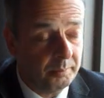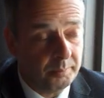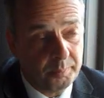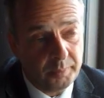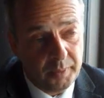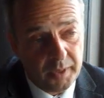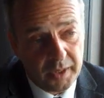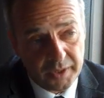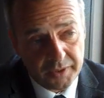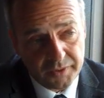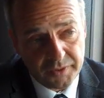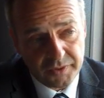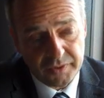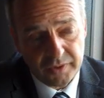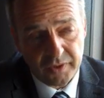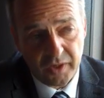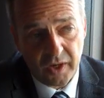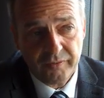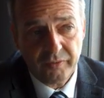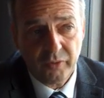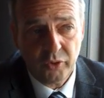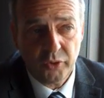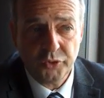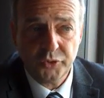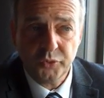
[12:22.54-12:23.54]
Plus,
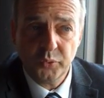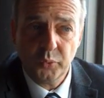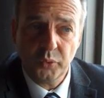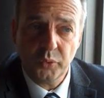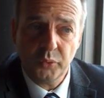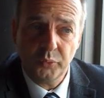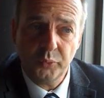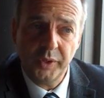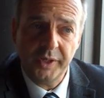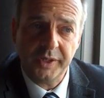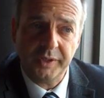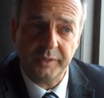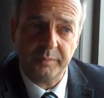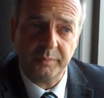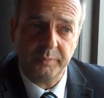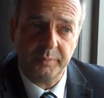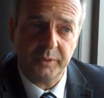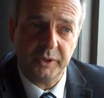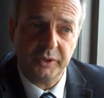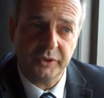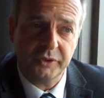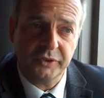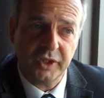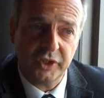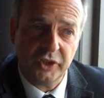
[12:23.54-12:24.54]
I've lost all the rent,
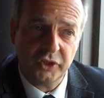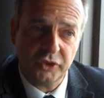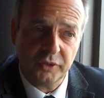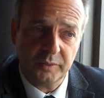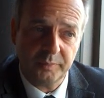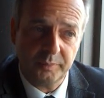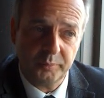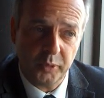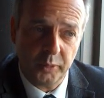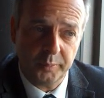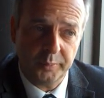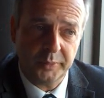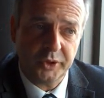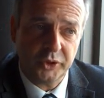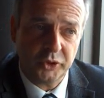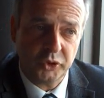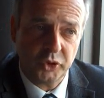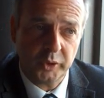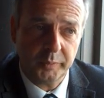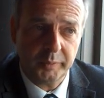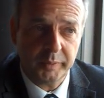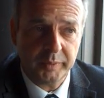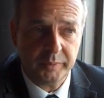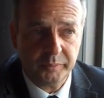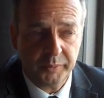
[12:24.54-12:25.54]
because the property should
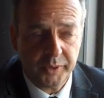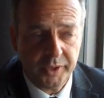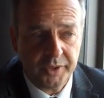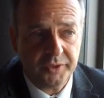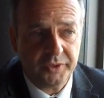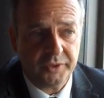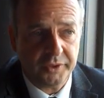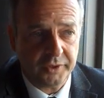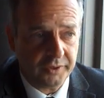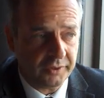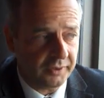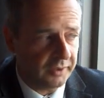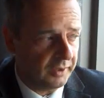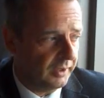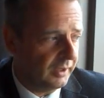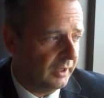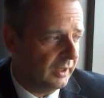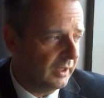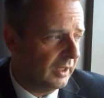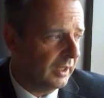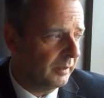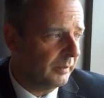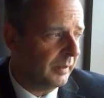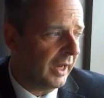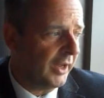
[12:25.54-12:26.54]
have been rented.
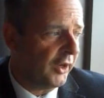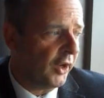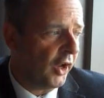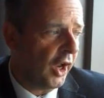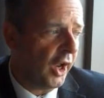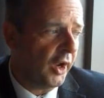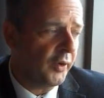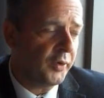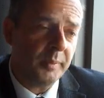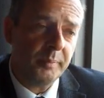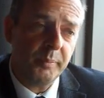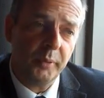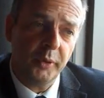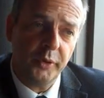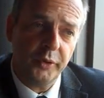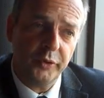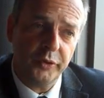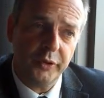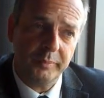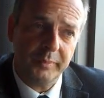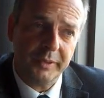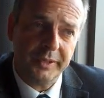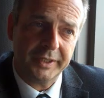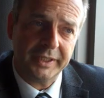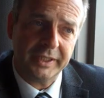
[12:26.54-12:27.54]
And I only borrowed
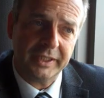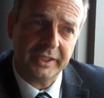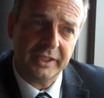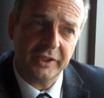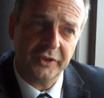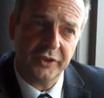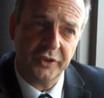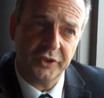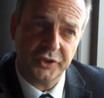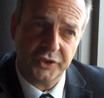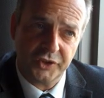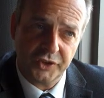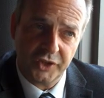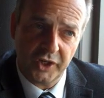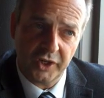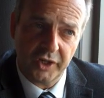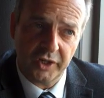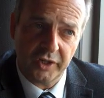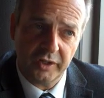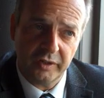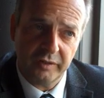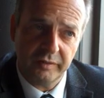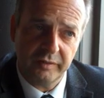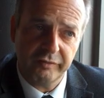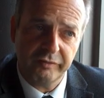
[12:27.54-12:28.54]
the money at the
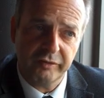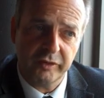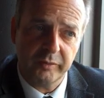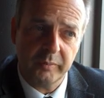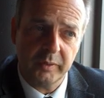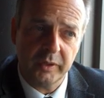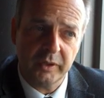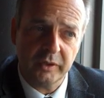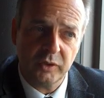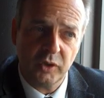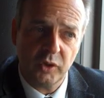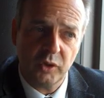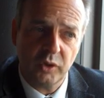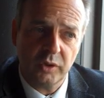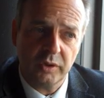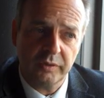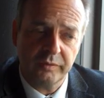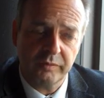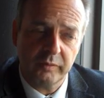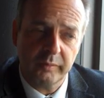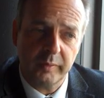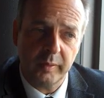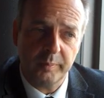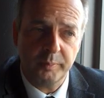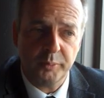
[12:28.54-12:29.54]
start from a
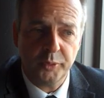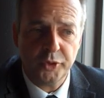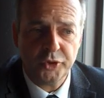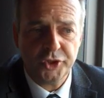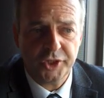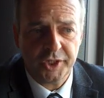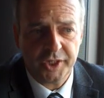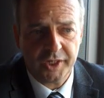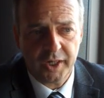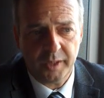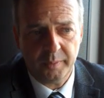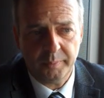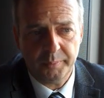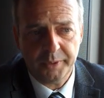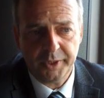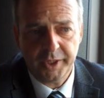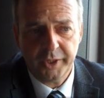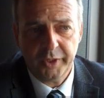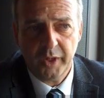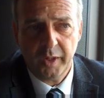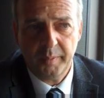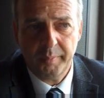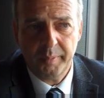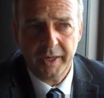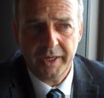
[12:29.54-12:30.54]
bridging
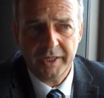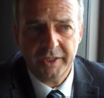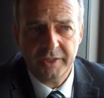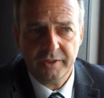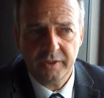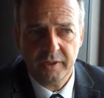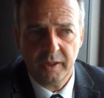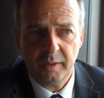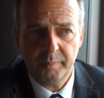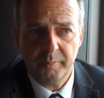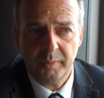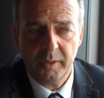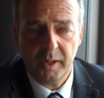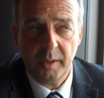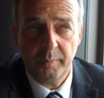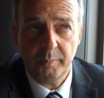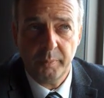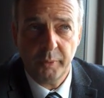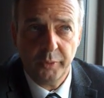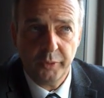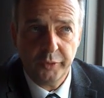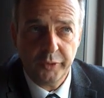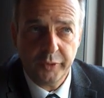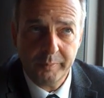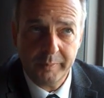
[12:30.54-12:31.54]
company, and I
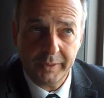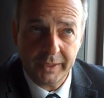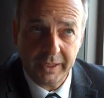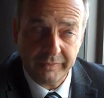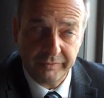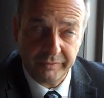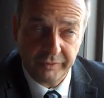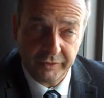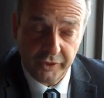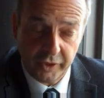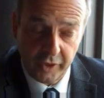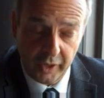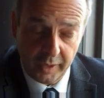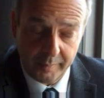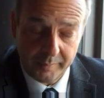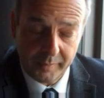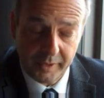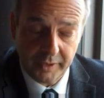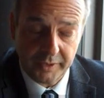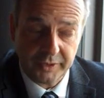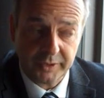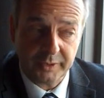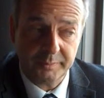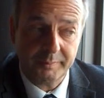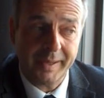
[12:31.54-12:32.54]
borrowed the money for 9
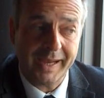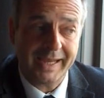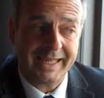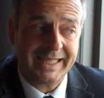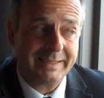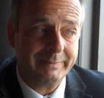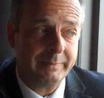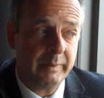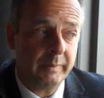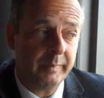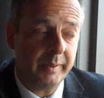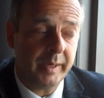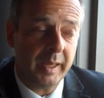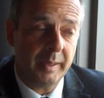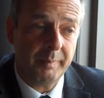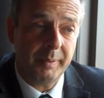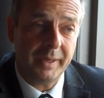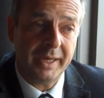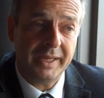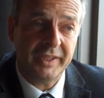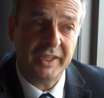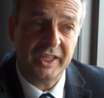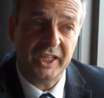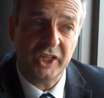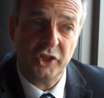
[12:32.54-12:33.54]
months maximum, and I
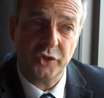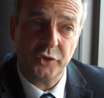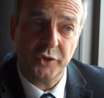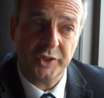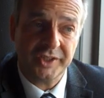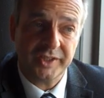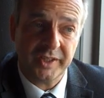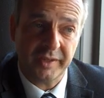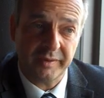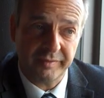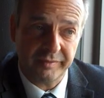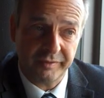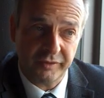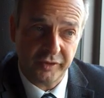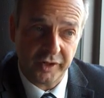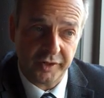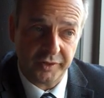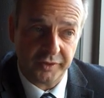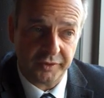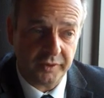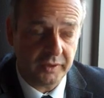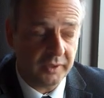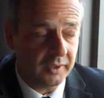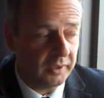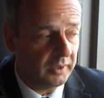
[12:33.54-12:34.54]
paid the interest up front.